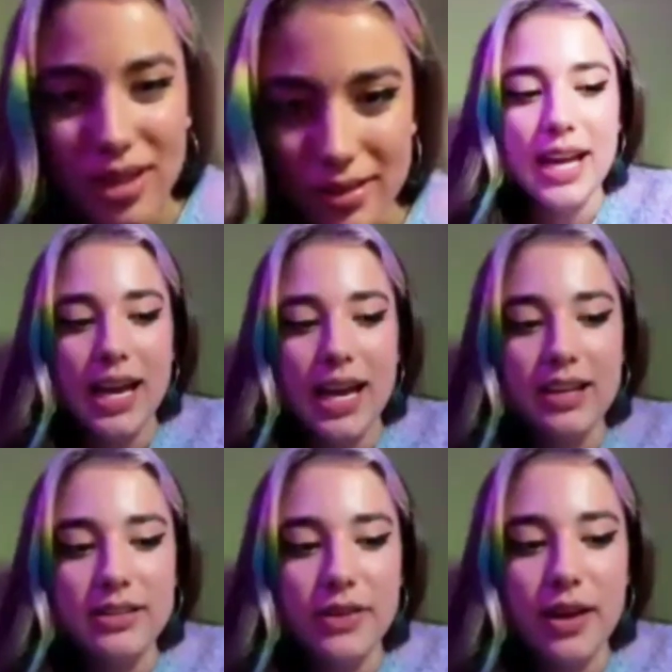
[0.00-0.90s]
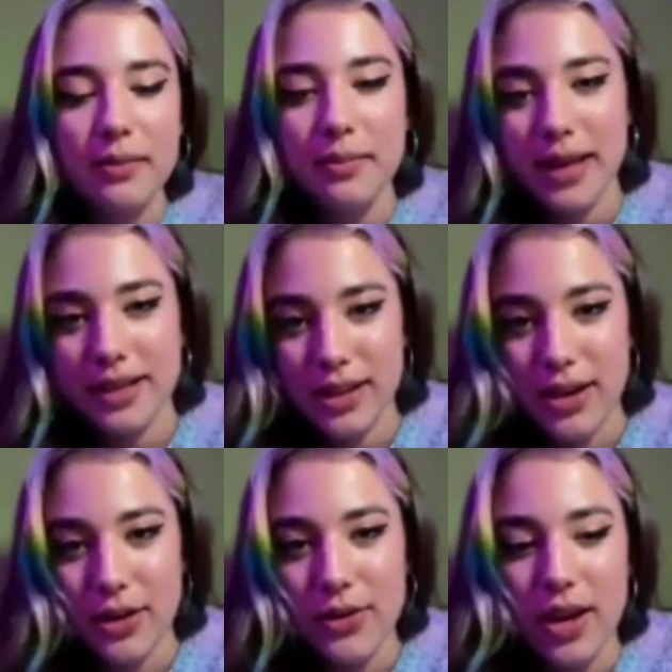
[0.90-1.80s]
My dad is from
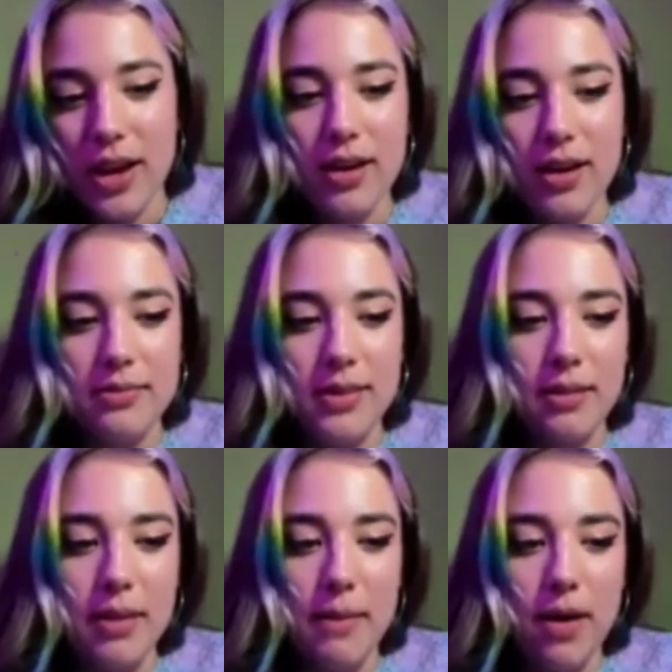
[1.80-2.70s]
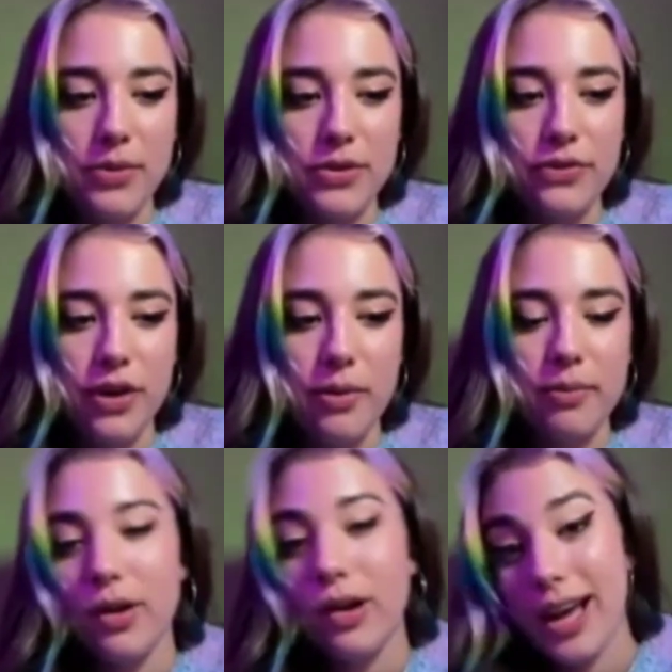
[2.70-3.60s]
Mexico, and my mom is
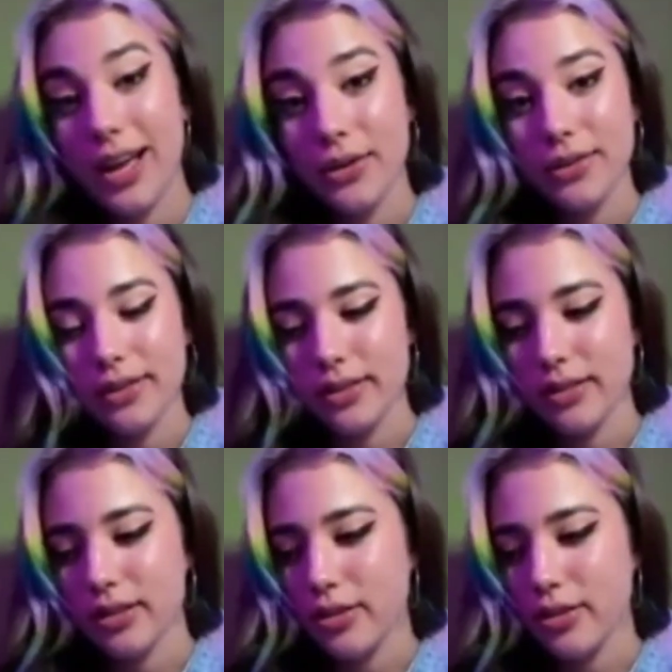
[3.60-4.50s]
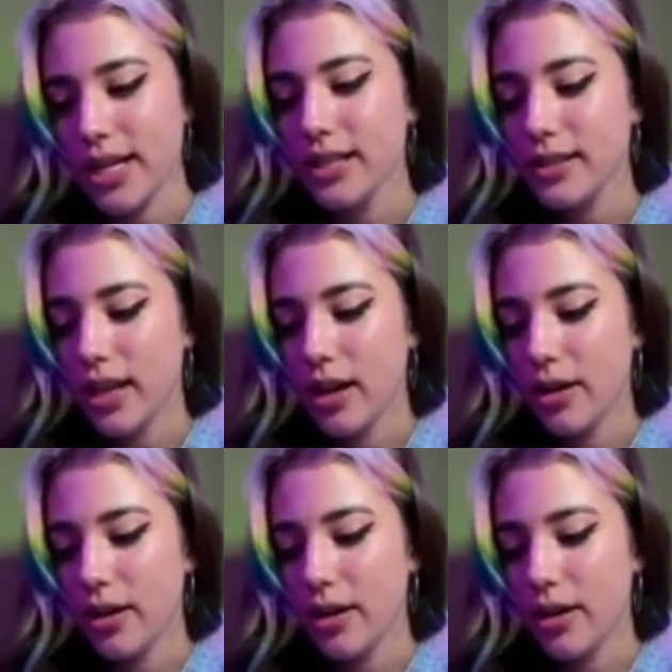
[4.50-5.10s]
from Ohio in the US.